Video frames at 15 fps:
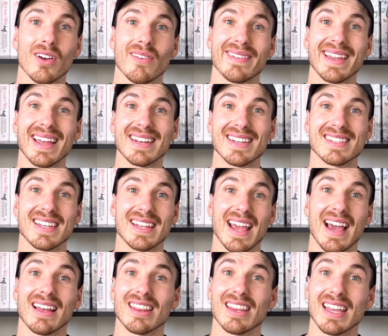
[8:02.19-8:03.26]
We get to see
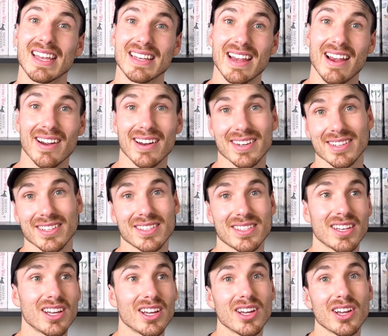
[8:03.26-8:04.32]
our lead characters
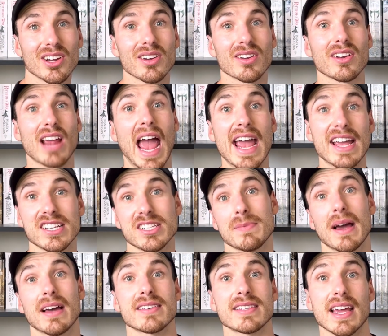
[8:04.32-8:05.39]
age
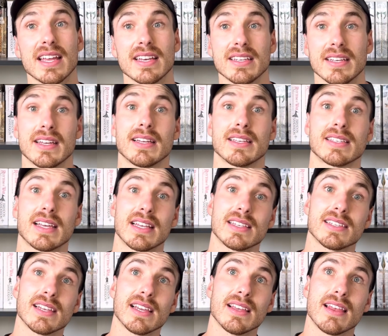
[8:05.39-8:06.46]
about 10 years and
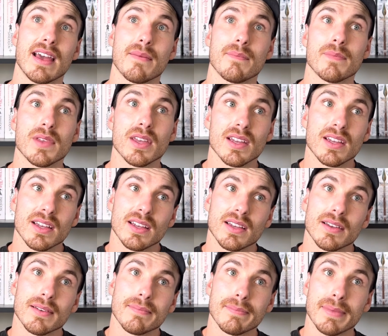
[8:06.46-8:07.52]
see them
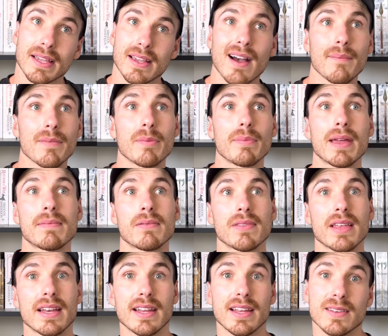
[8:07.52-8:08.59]
become the people
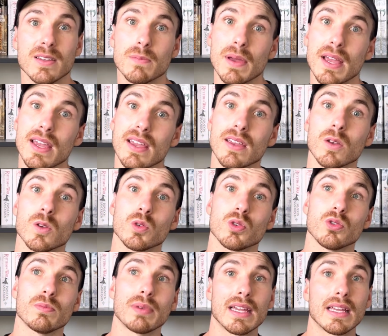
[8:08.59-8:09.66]
they need to
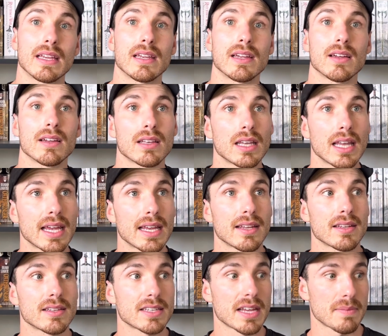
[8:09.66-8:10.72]
be
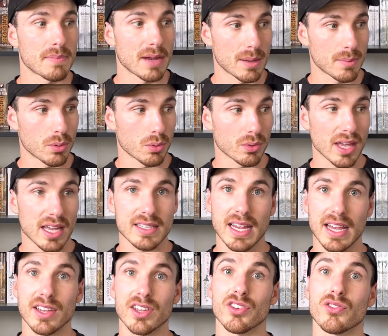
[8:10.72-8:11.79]
leaders and people that
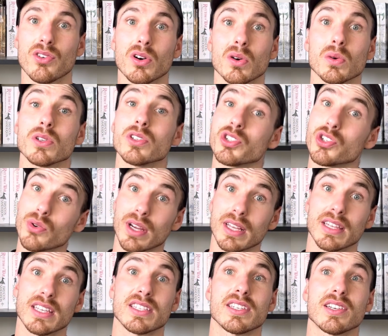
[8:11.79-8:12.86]
take control during
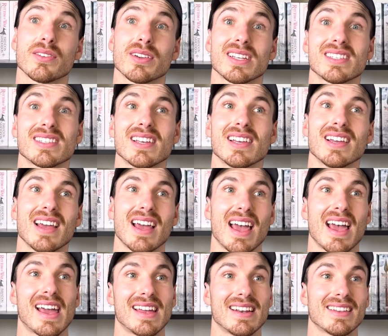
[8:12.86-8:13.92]
this series.
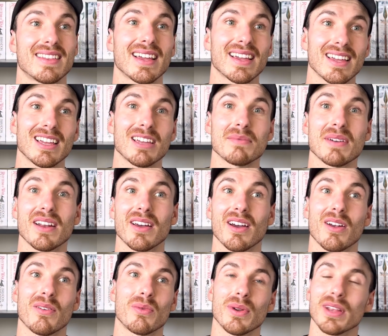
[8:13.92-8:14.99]
And thinking about it,
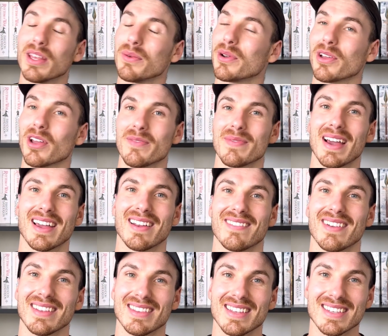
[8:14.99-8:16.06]
I really want to go back and
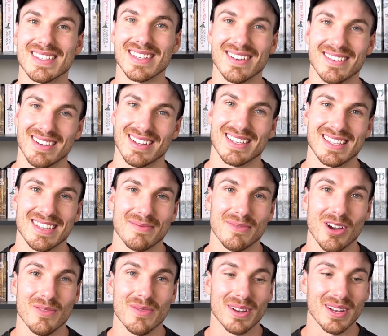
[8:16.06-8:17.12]
read this series at the
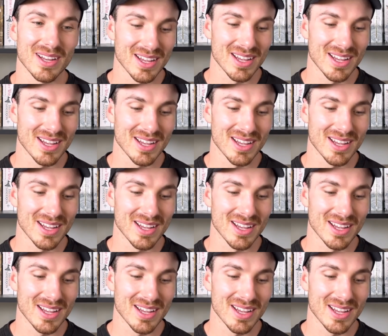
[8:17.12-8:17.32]
moment.